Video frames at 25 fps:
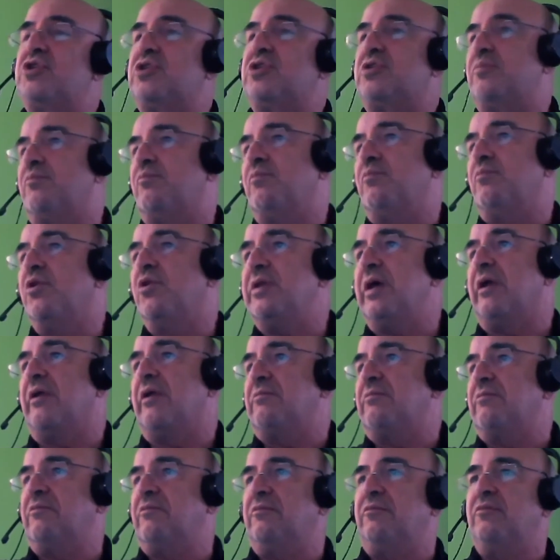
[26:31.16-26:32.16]

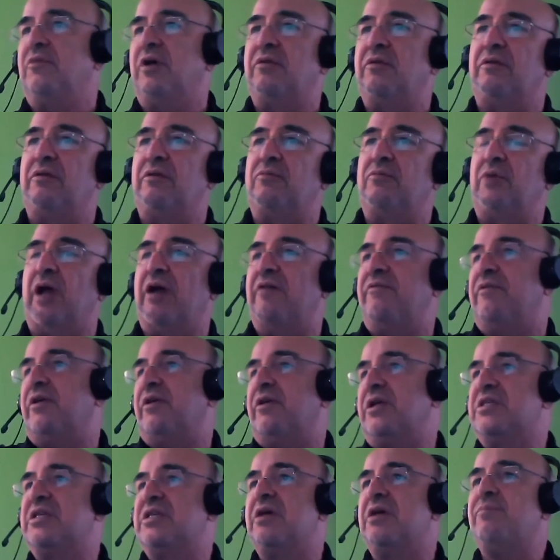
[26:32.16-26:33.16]
modern, we have an
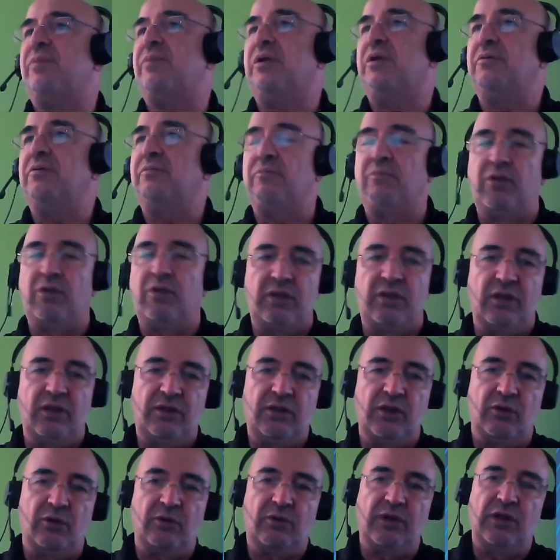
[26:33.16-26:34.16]
example with
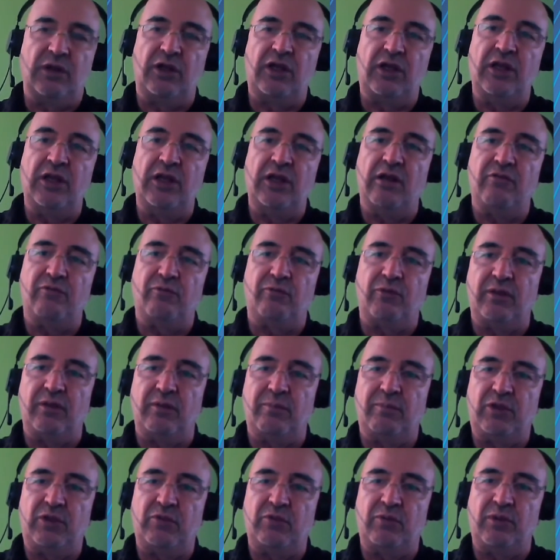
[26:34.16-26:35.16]
interconnect INELF
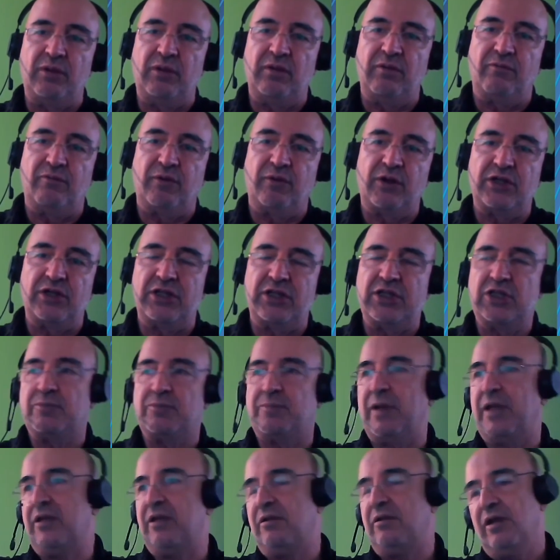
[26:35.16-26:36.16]
between France and
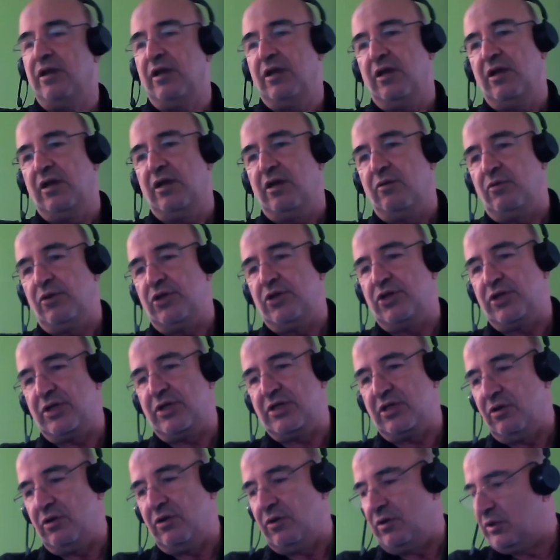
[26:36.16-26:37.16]
Spain, which is
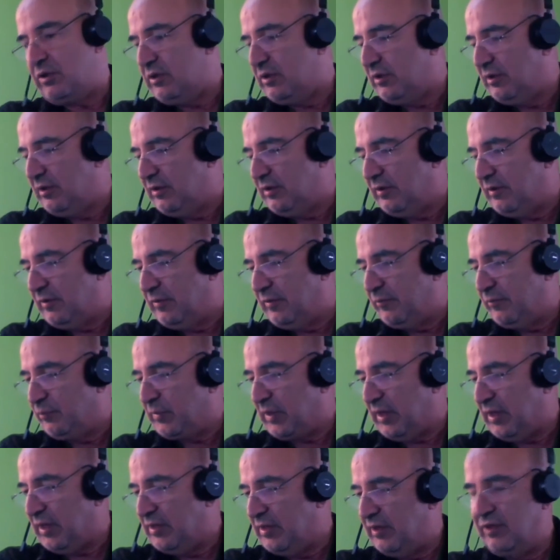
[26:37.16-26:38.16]
not,
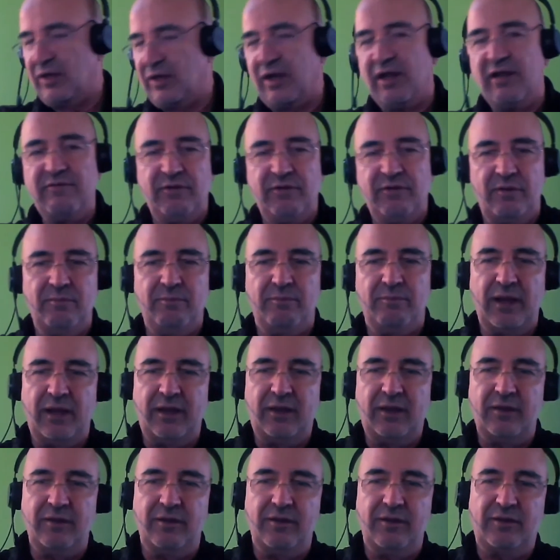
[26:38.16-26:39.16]
I think, driven
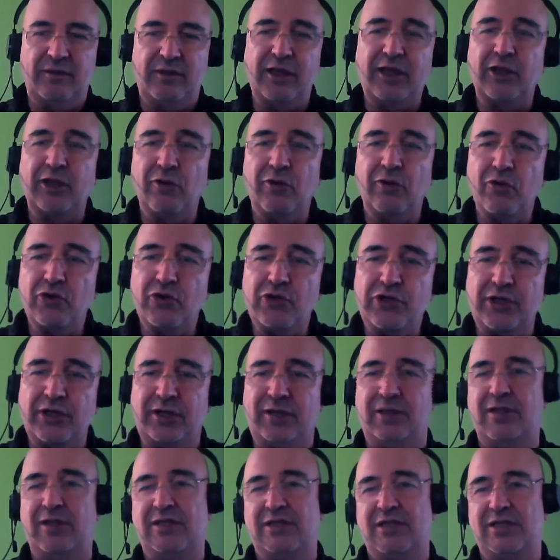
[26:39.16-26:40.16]
by technological
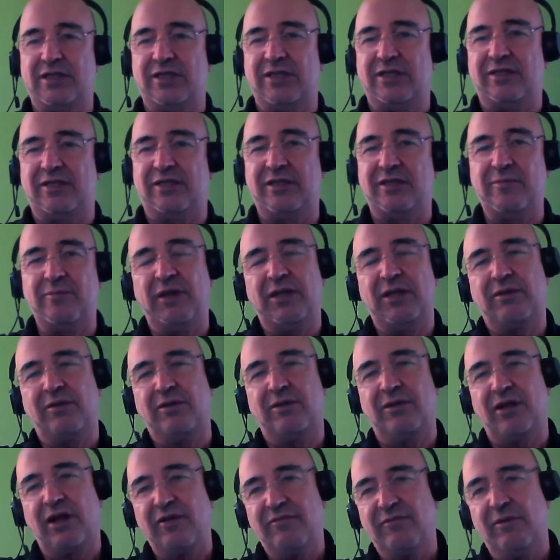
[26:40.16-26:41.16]
necessity, but
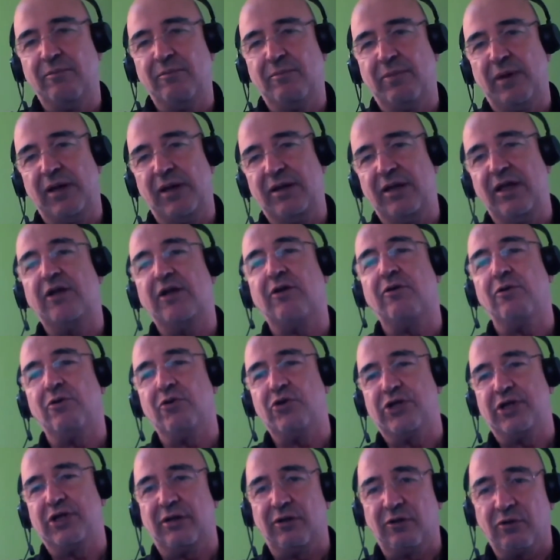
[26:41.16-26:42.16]
driven by
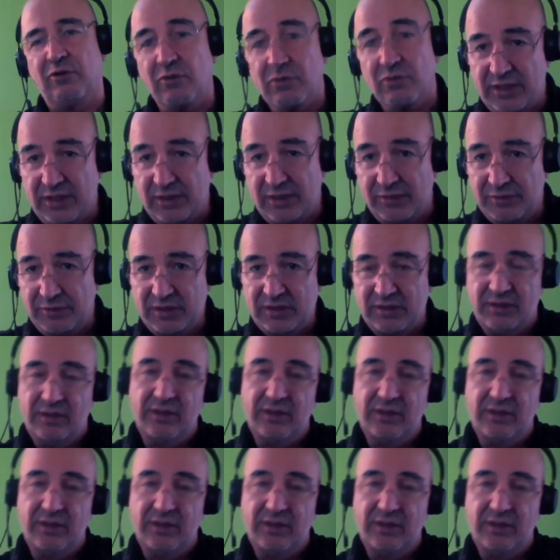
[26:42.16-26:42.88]
ecological concerns.